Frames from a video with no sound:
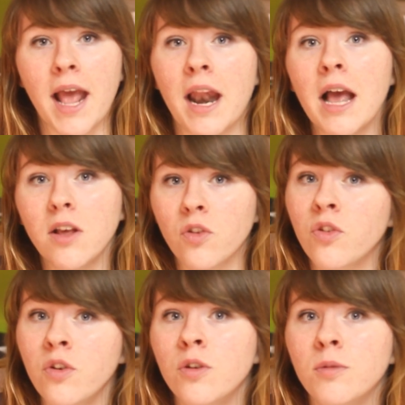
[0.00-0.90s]
And I
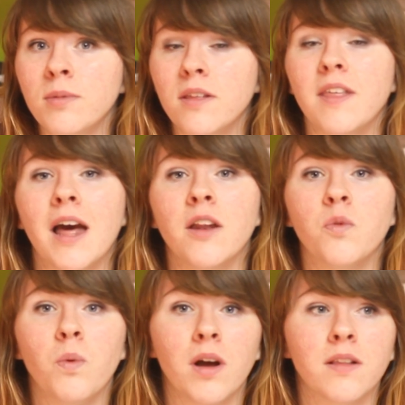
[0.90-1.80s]
assumed that
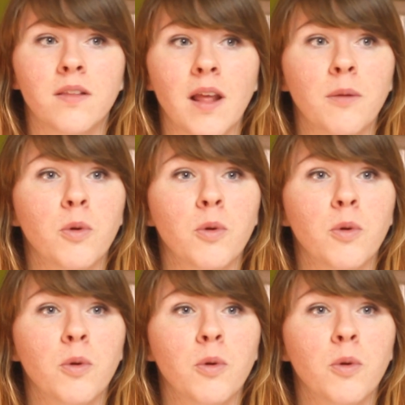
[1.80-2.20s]
is what Sailor